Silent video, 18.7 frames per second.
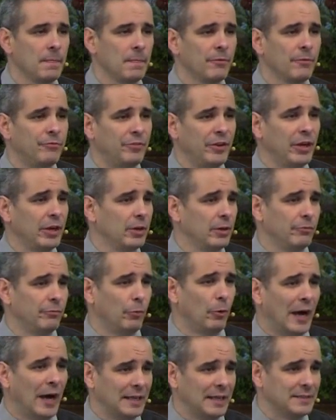Fear of
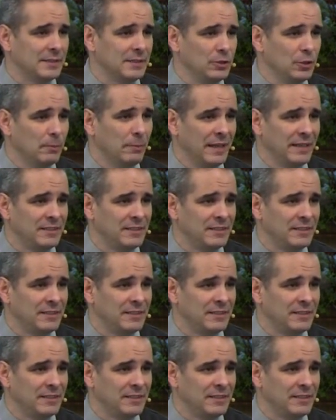what, you may